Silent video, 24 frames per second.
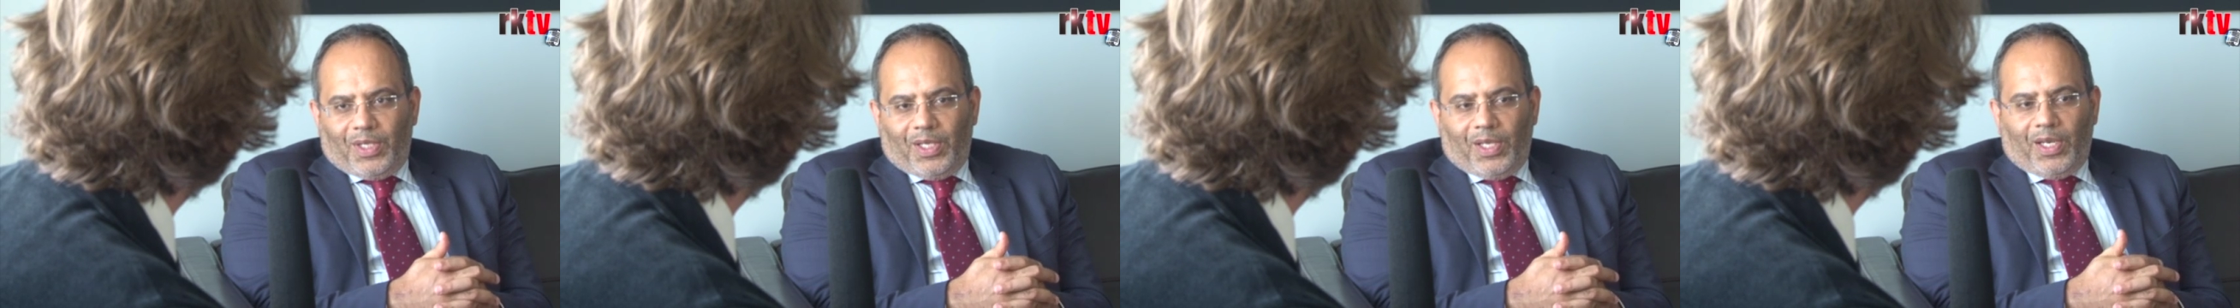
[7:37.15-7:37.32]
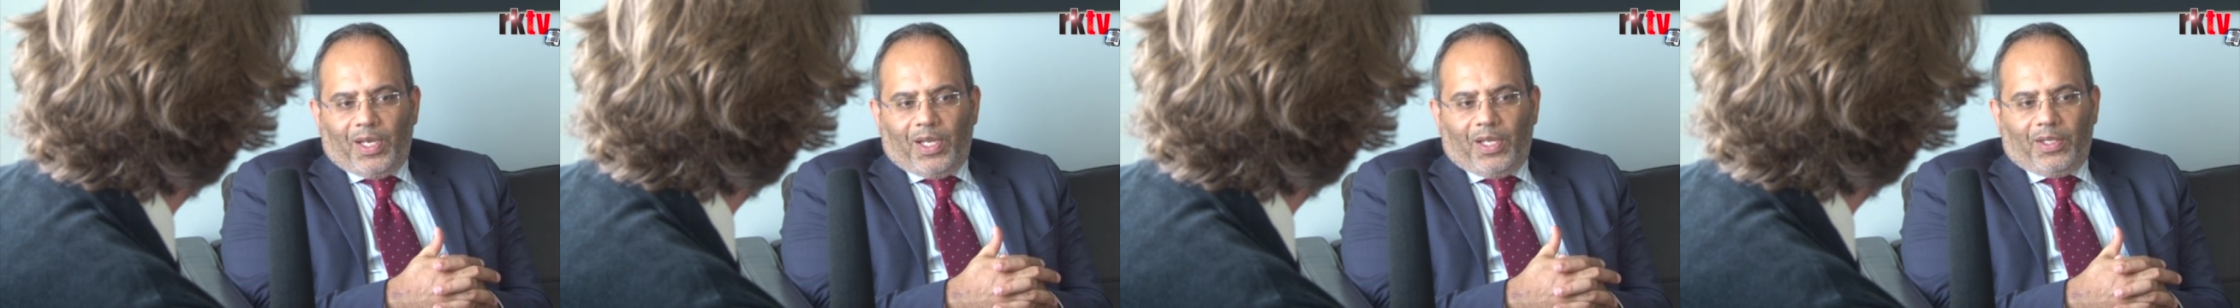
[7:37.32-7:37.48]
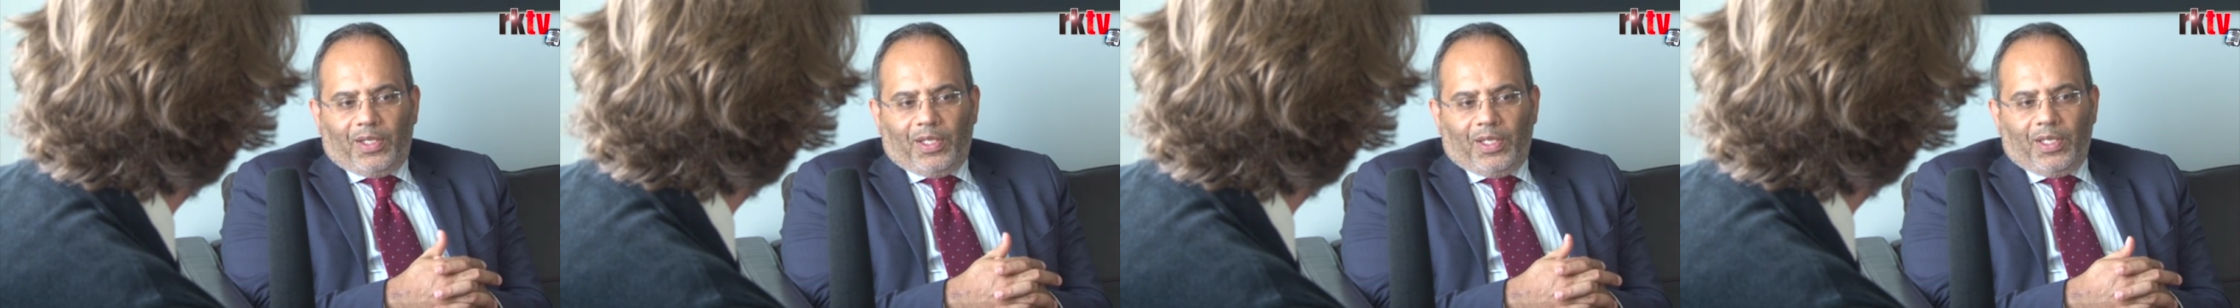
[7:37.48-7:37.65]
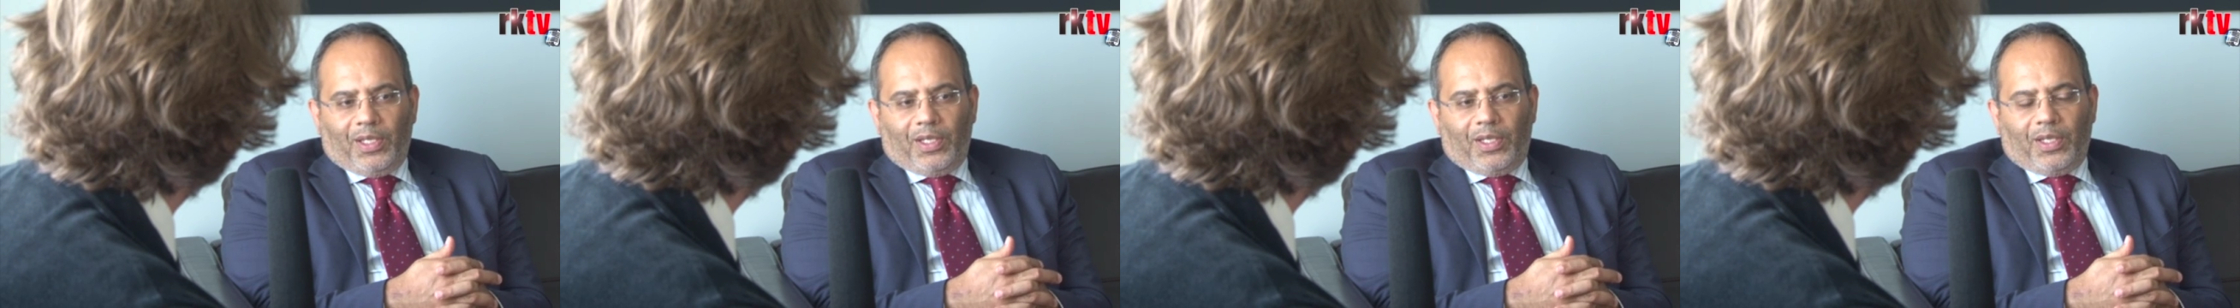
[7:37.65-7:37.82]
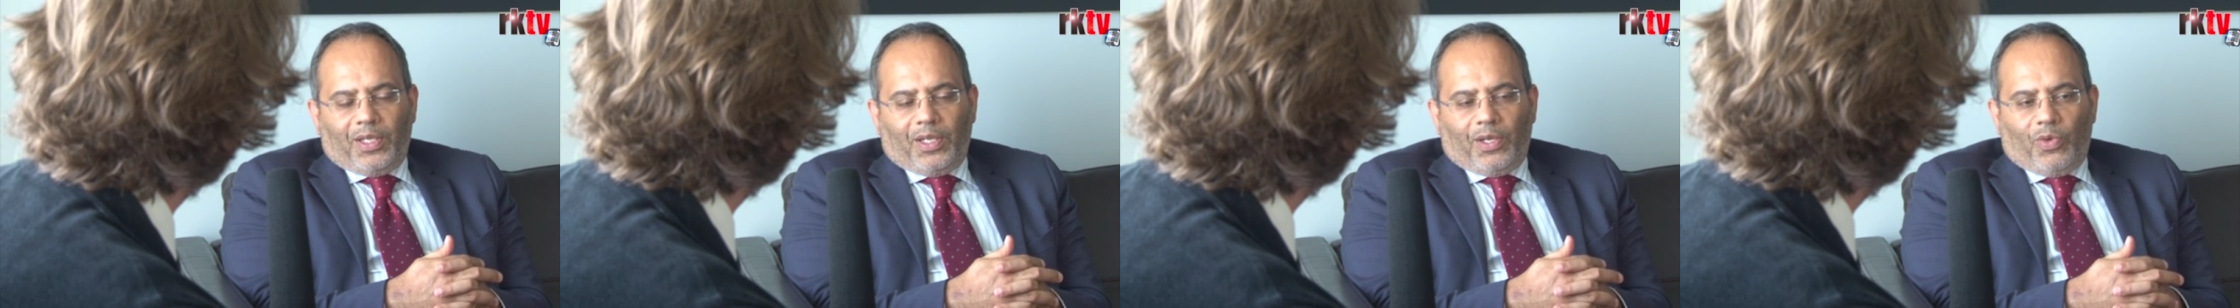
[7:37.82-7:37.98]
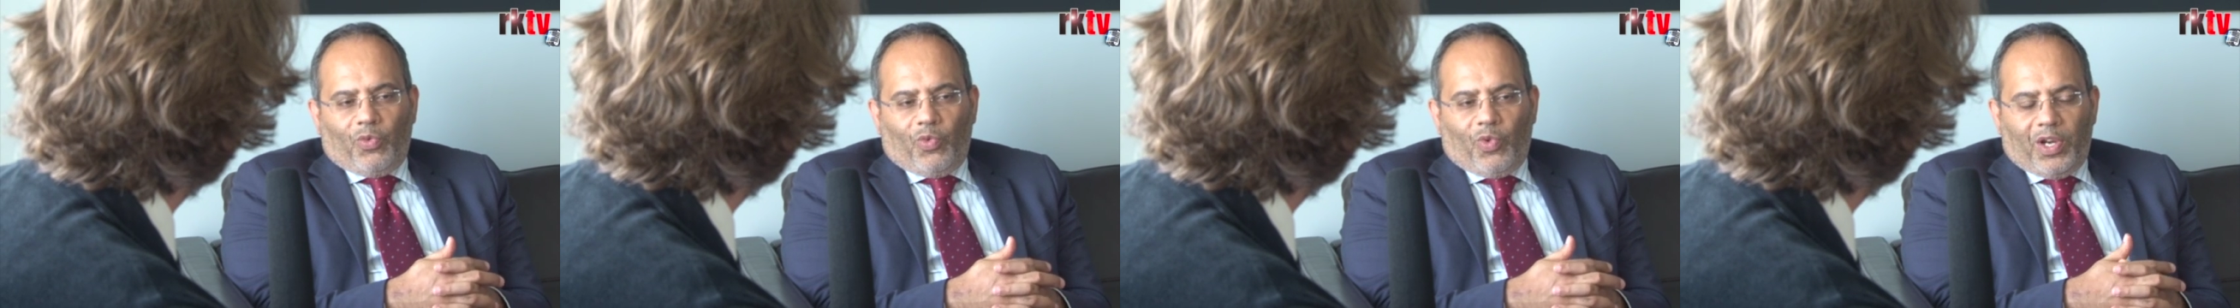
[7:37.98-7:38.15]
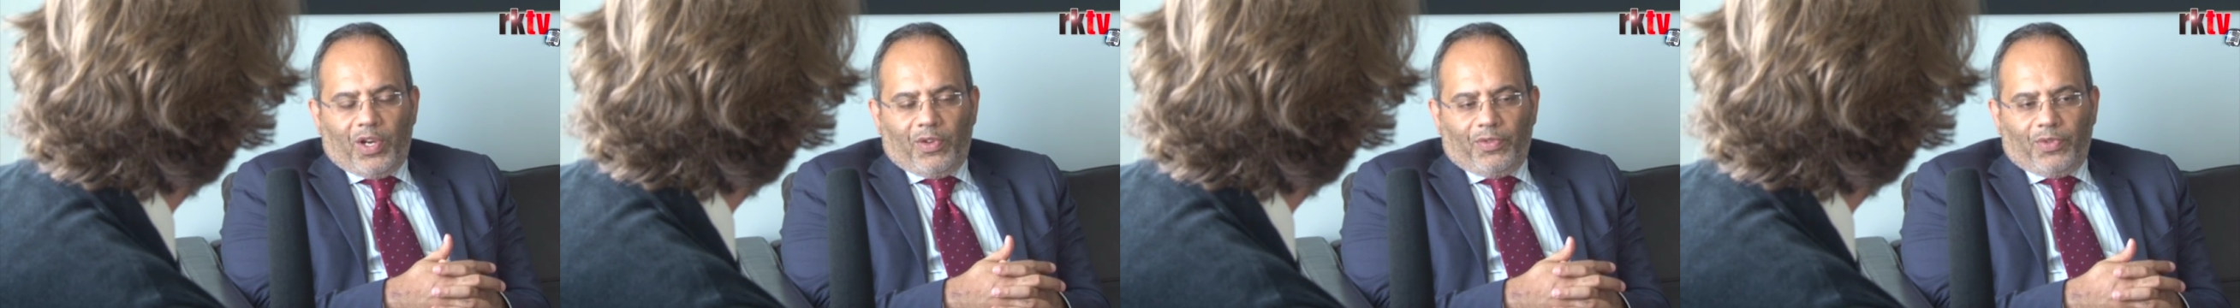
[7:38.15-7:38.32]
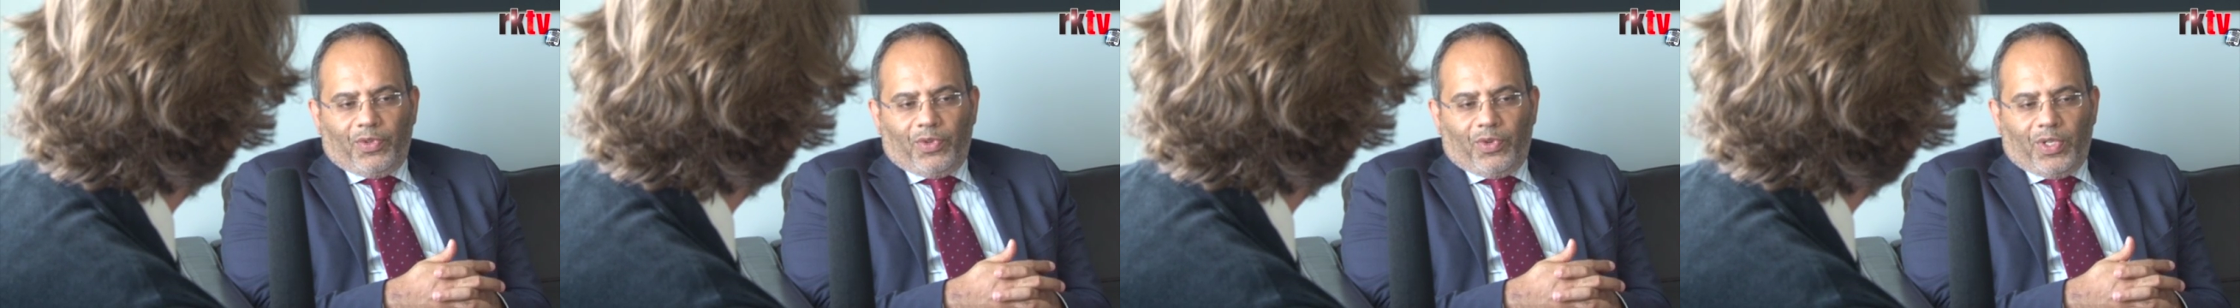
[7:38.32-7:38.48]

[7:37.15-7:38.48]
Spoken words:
and I think one of the